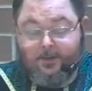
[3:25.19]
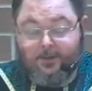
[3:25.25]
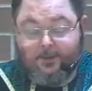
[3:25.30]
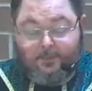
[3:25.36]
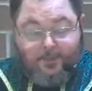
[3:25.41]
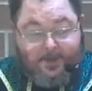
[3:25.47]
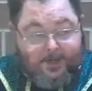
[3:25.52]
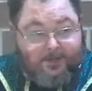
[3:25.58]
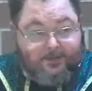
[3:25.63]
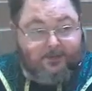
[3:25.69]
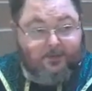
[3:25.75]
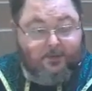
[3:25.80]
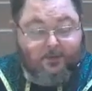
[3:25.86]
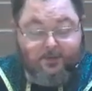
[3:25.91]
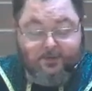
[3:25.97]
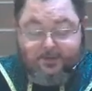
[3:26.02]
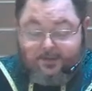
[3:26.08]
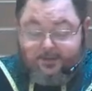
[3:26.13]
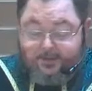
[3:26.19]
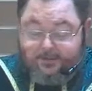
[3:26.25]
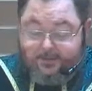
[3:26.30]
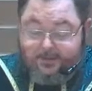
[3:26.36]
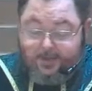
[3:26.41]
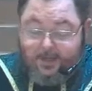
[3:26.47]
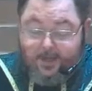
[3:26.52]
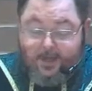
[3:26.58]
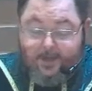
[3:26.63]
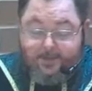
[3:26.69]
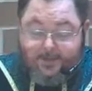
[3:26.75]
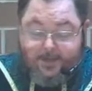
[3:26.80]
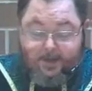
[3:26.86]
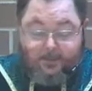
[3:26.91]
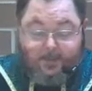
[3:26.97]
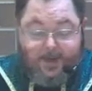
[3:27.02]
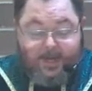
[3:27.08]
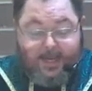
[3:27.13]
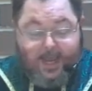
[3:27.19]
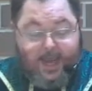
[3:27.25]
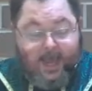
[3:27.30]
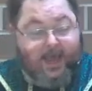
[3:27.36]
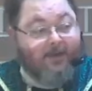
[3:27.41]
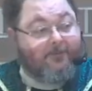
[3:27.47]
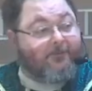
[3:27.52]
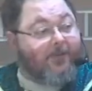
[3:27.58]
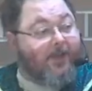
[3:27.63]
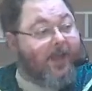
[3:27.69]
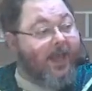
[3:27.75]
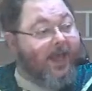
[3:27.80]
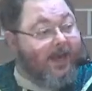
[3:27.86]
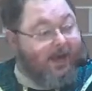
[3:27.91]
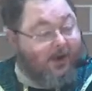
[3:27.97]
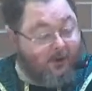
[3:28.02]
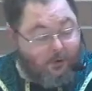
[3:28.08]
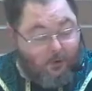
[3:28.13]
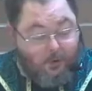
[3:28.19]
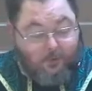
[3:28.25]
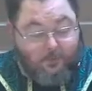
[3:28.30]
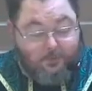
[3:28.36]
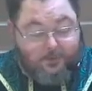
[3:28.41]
the resources that we have at our